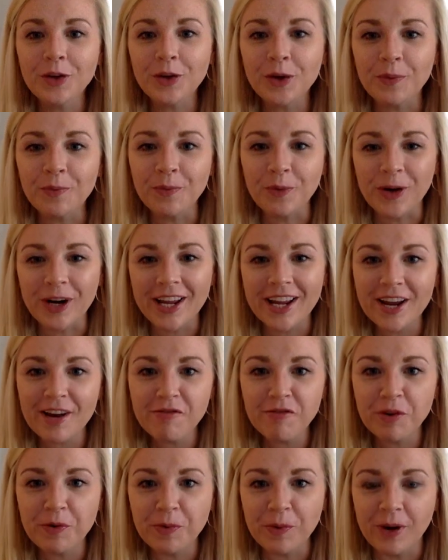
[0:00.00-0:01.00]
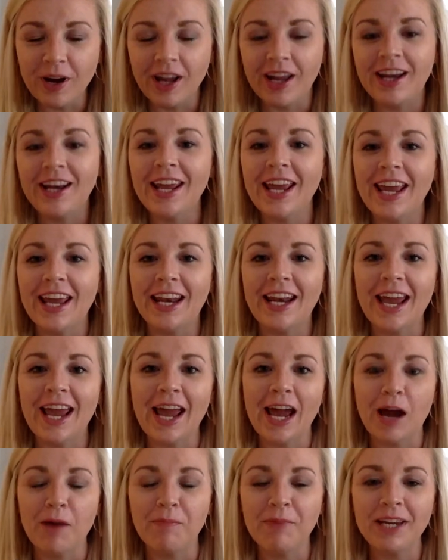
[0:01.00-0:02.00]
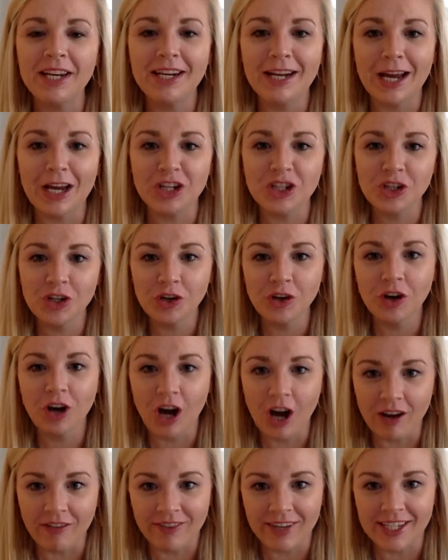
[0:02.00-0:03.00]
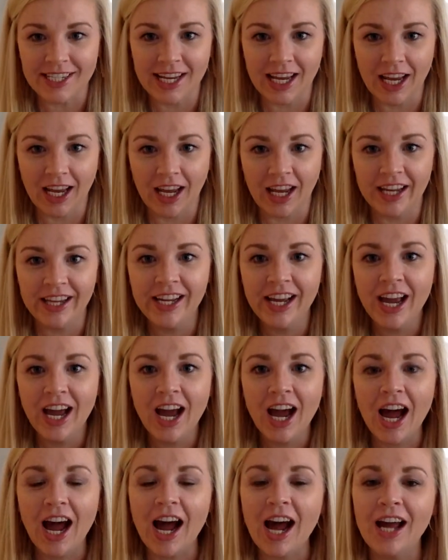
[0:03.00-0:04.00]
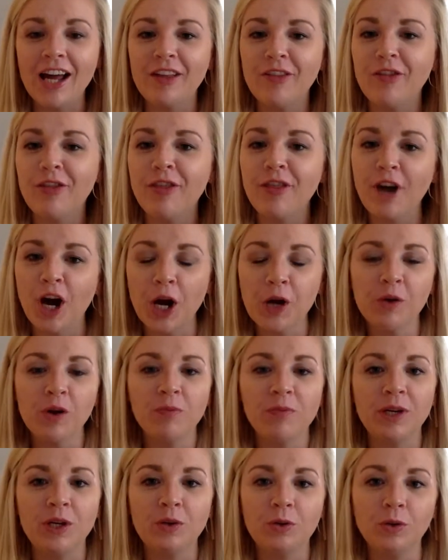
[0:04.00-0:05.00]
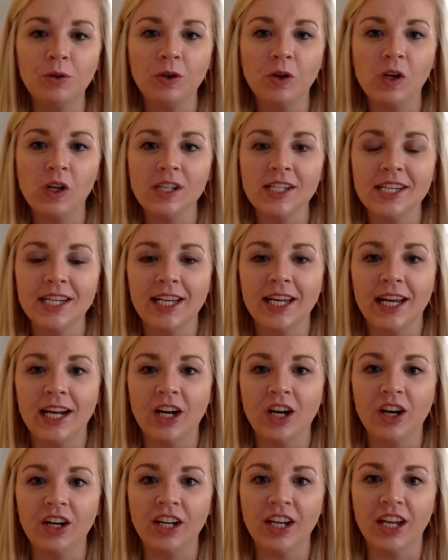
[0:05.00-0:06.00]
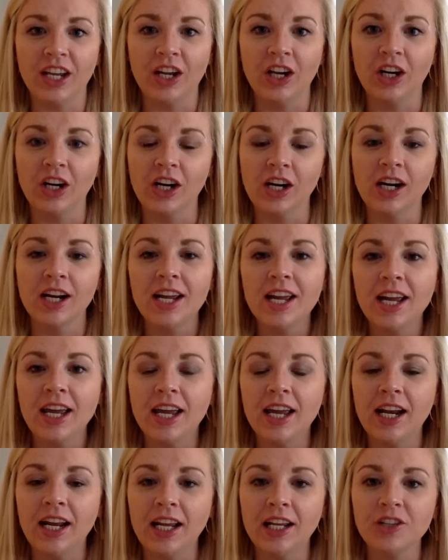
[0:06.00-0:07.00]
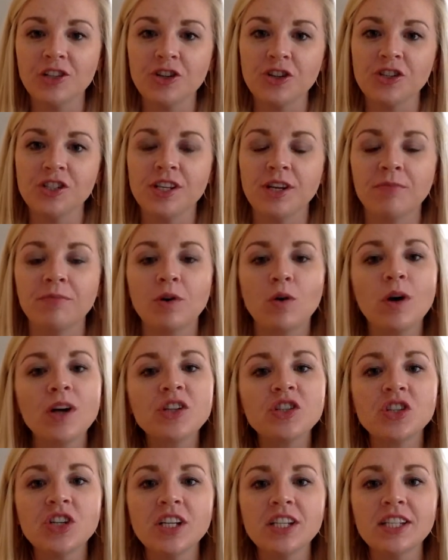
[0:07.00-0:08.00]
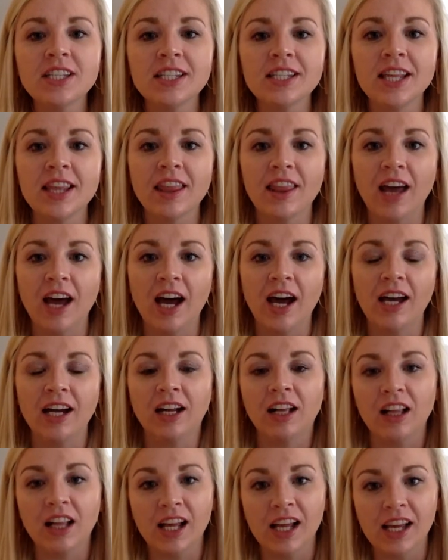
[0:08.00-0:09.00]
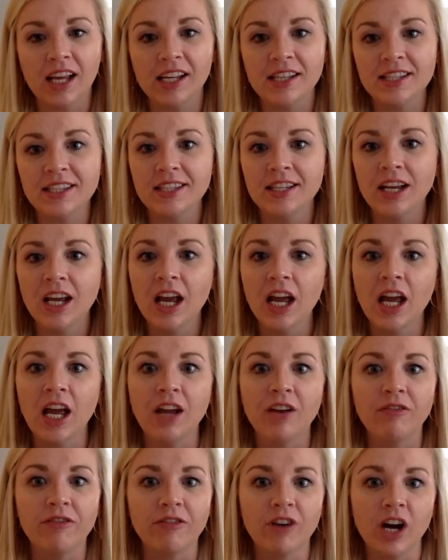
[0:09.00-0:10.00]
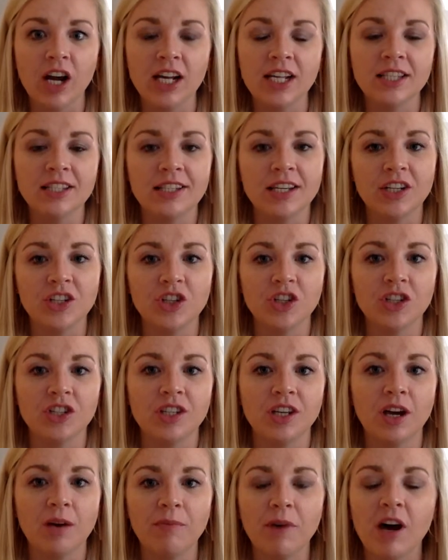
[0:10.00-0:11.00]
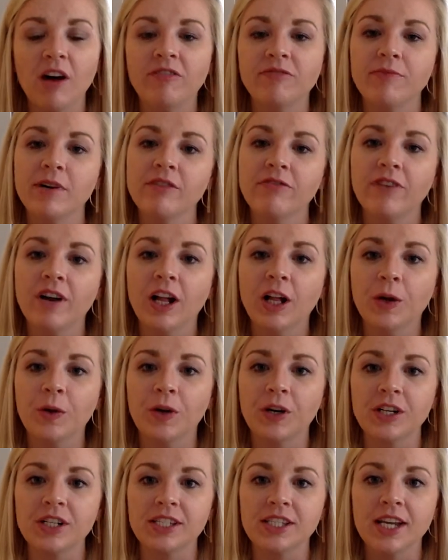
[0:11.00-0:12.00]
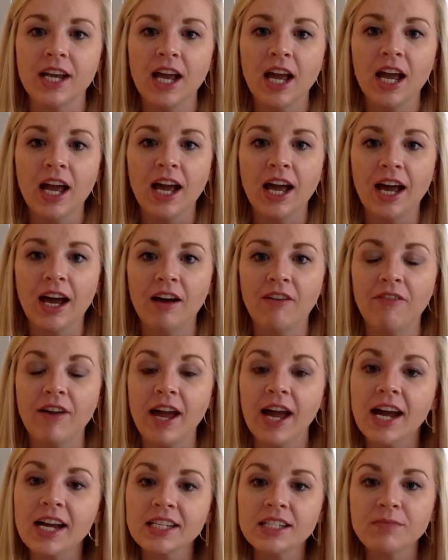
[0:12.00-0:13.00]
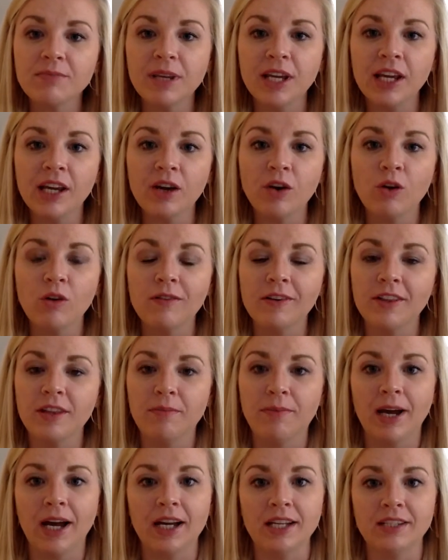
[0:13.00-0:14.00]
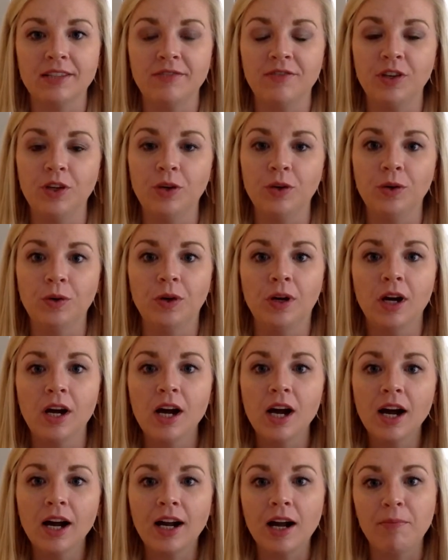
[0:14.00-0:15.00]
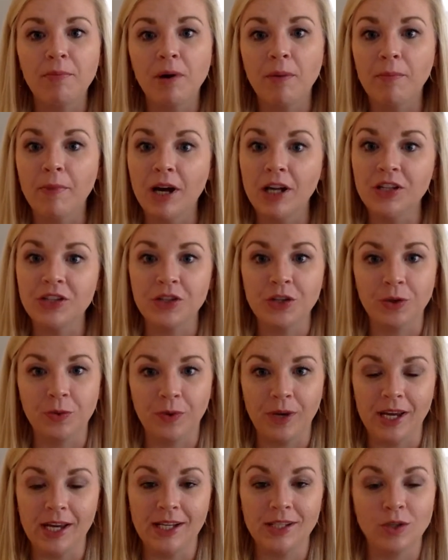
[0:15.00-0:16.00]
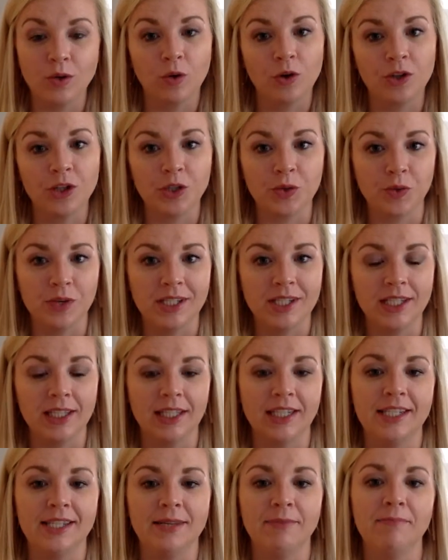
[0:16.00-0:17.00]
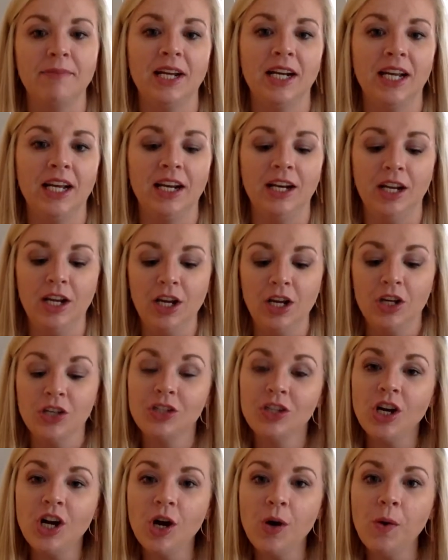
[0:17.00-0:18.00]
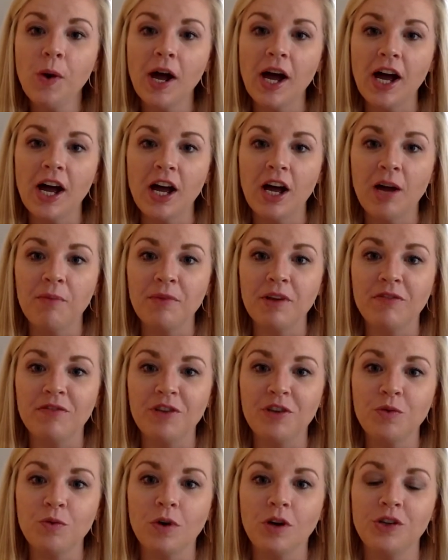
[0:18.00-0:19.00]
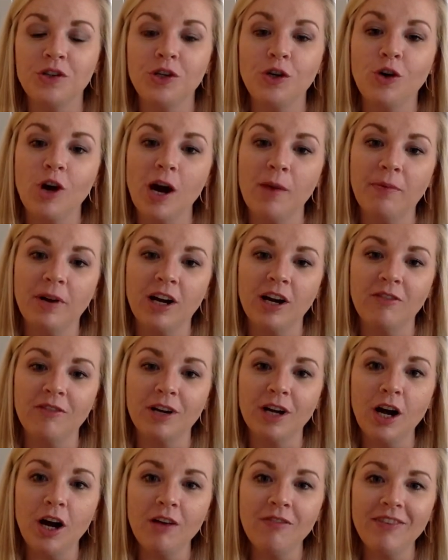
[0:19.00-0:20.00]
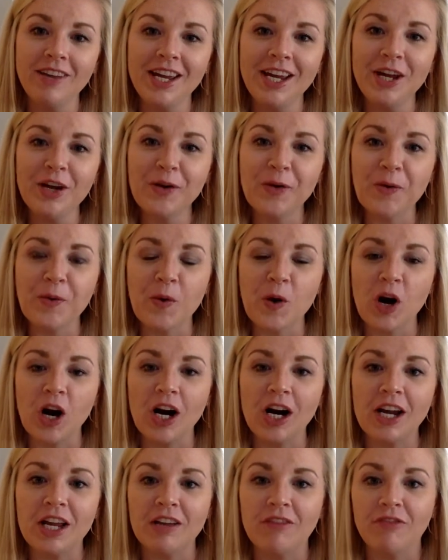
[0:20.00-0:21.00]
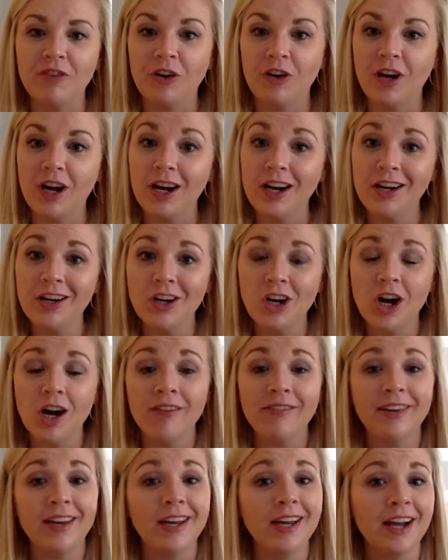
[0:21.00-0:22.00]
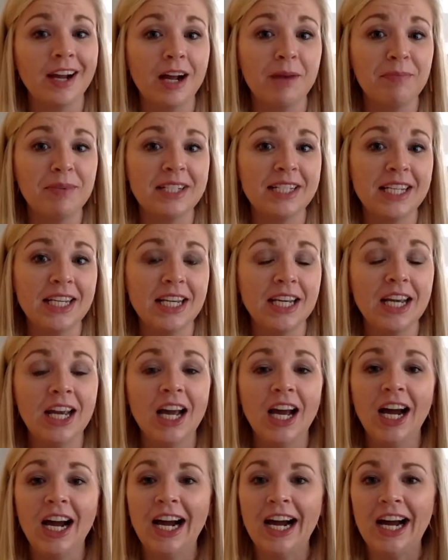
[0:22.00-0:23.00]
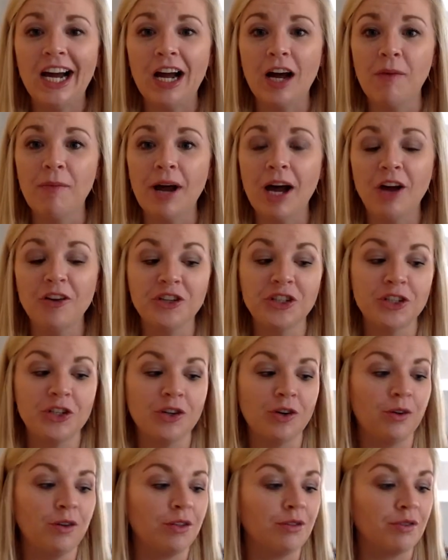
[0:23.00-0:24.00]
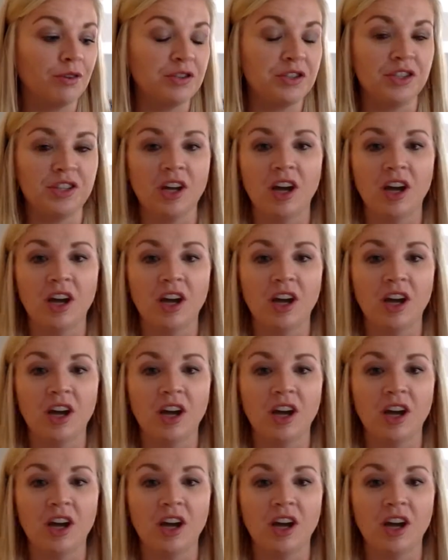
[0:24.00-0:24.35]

Good morning, everyone, and happy National Coffee Day. I thought it would be cool to get on here and answer some questions that clients and friends and just some of my followers have asked me over the past few couple months or weeks or just recently submitted. So if you want to grab a cup of coffee, or if you're not into coffee, a cup of tea, I'll just go through